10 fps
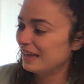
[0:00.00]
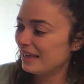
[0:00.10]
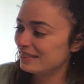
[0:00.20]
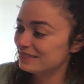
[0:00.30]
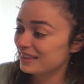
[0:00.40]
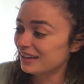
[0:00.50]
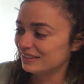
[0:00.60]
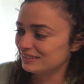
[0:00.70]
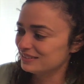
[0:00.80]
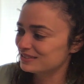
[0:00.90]
And
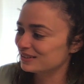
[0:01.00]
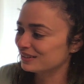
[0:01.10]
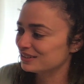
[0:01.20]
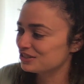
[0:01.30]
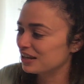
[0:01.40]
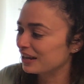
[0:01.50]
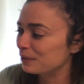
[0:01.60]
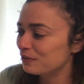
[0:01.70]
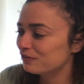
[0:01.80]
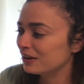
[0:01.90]
then he saw a shadow
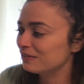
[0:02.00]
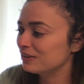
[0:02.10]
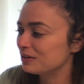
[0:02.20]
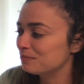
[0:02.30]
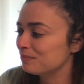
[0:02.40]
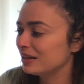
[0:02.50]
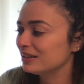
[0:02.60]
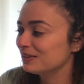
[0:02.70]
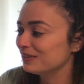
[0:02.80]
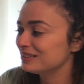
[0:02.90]
in front of him, and
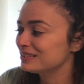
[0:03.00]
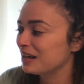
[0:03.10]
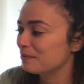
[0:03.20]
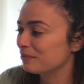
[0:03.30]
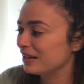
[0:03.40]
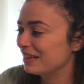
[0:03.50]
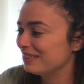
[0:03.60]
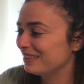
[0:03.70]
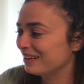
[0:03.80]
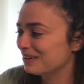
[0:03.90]
he looked up, and
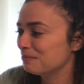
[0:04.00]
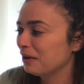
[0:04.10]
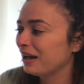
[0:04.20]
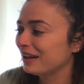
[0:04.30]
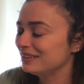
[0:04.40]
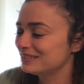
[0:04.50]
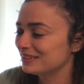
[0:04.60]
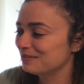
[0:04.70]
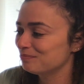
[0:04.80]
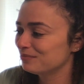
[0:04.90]
there behind
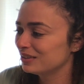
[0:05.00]
him